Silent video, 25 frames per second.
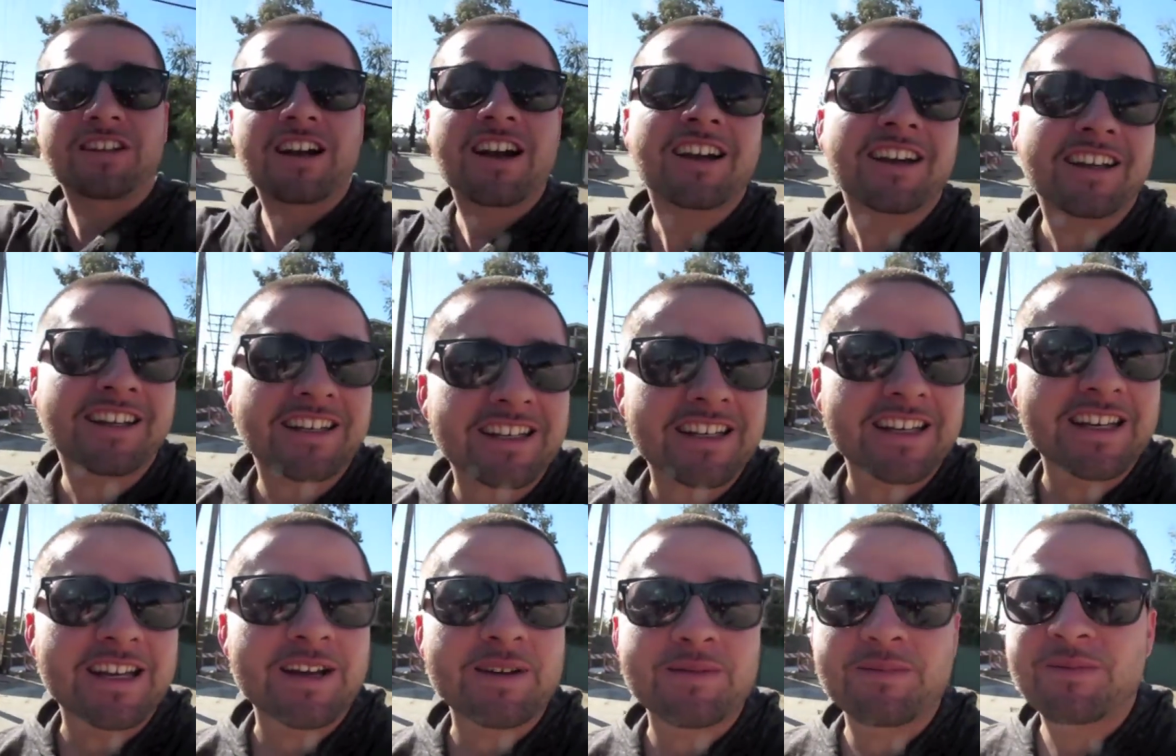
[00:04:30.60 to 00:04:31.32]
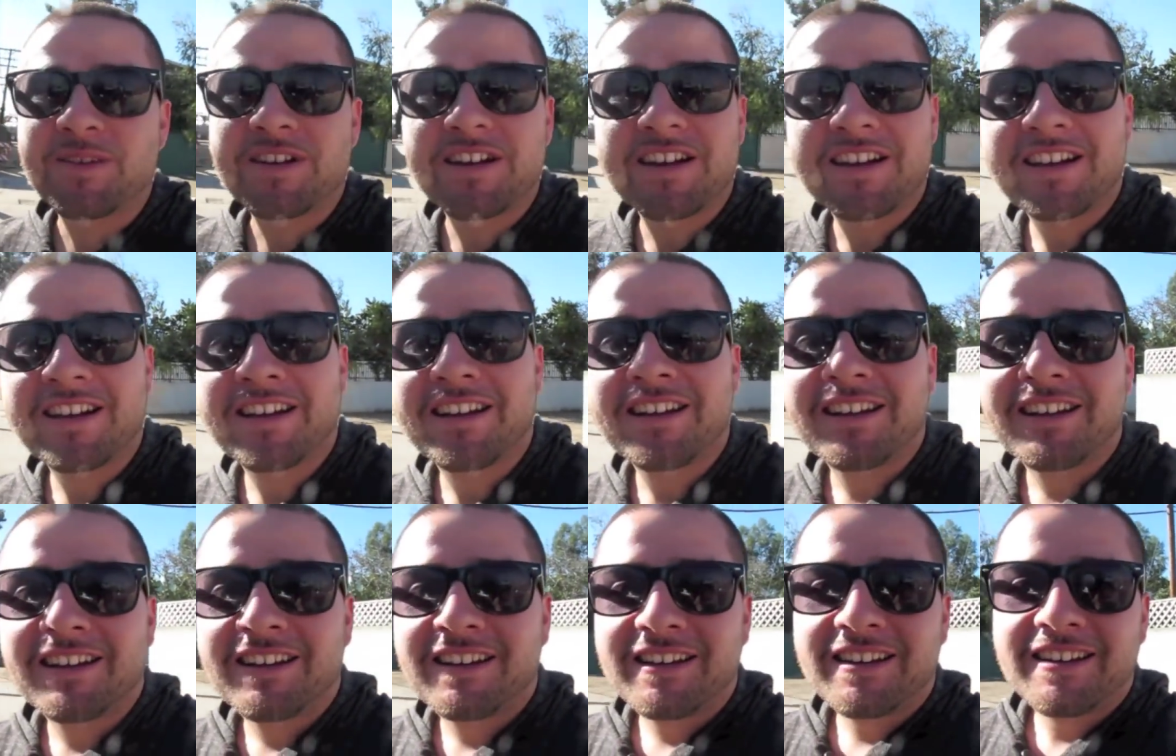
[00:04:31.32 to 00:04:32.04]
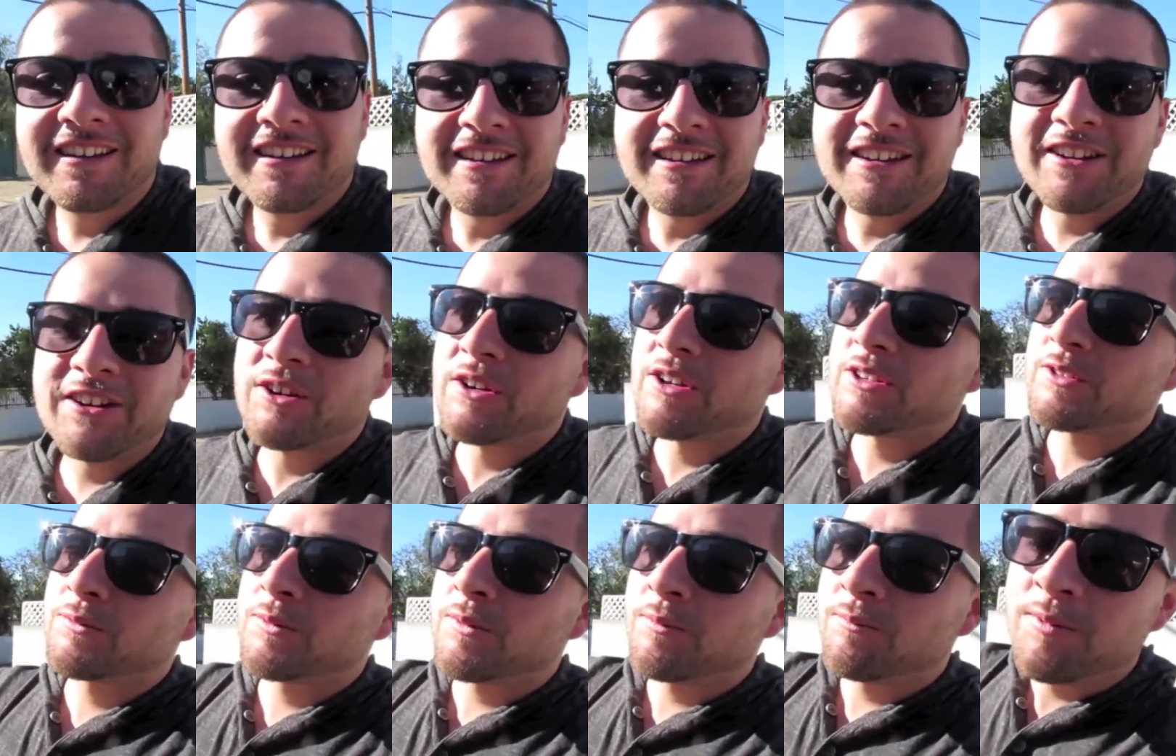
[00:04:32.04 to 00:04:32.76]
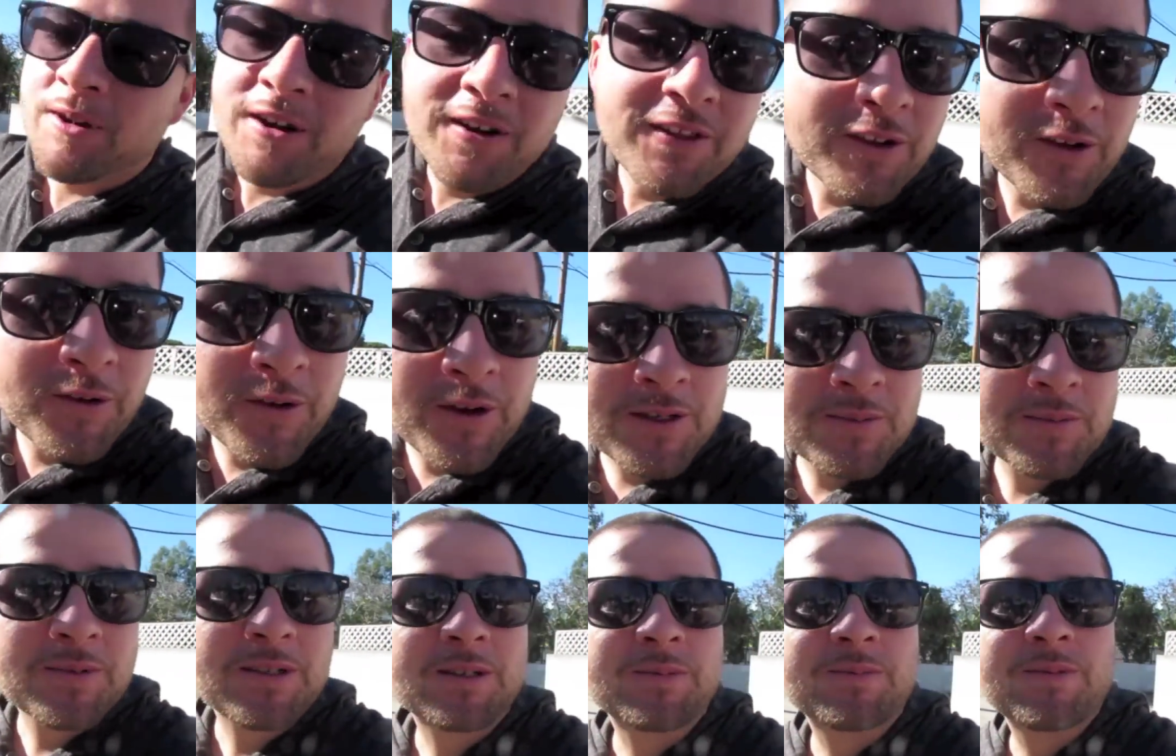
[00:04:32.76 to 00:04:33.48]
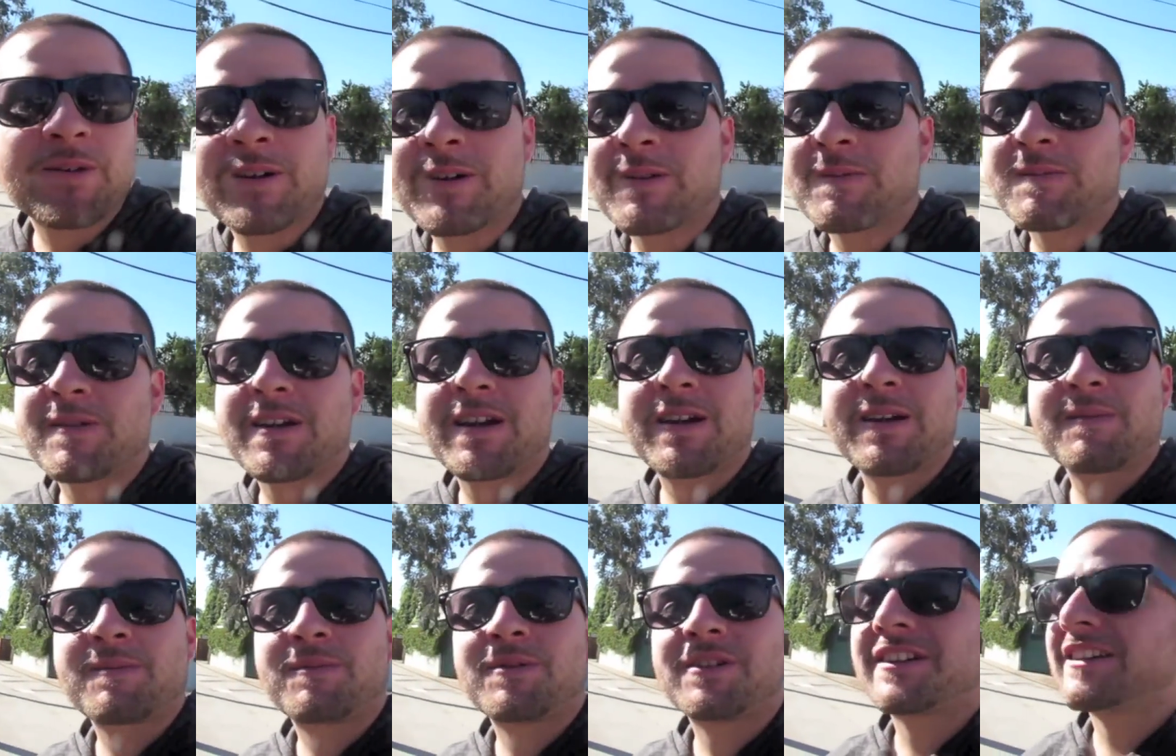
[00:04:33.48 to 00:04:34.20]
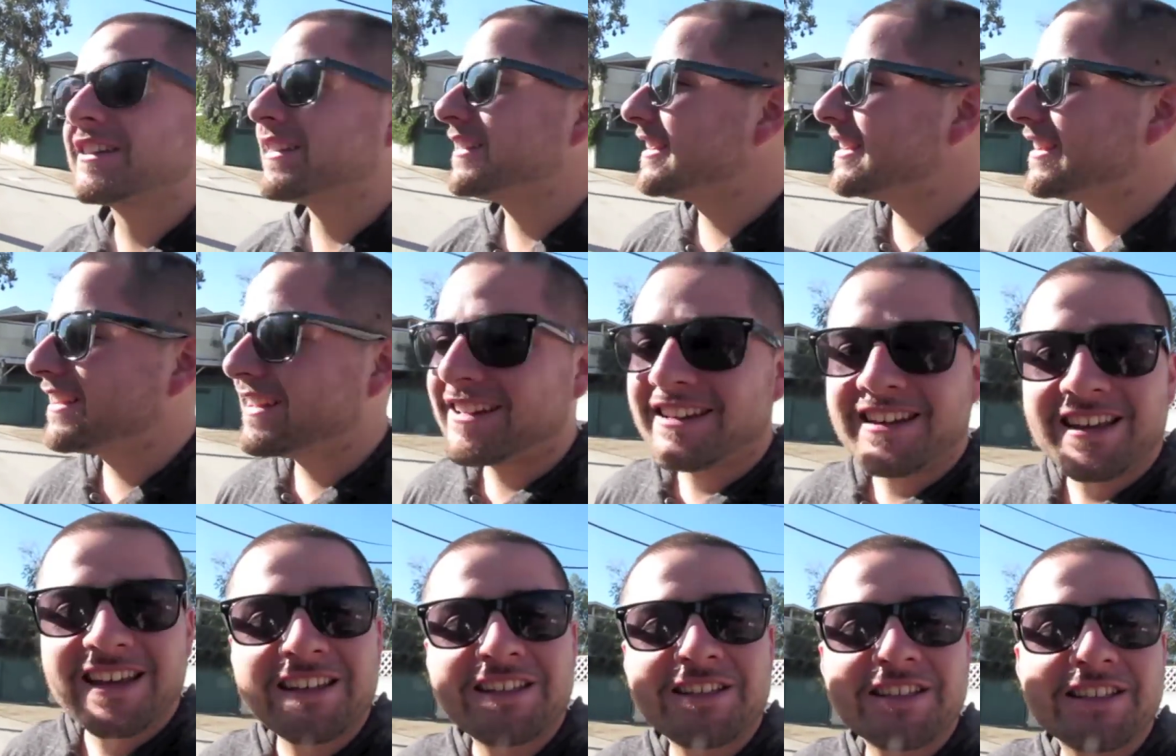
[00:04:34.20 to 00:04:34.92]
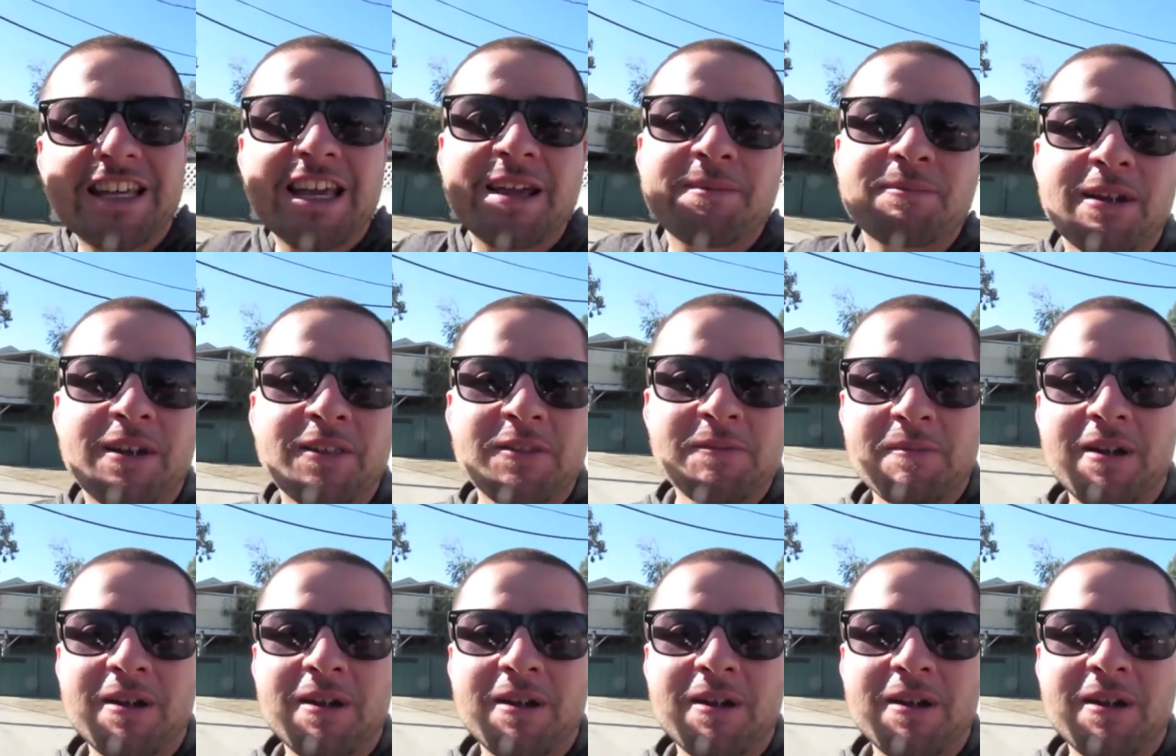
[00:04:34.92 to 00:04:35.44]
talking to him, you know, it's part of the Christmas spirit, man, but he just came down the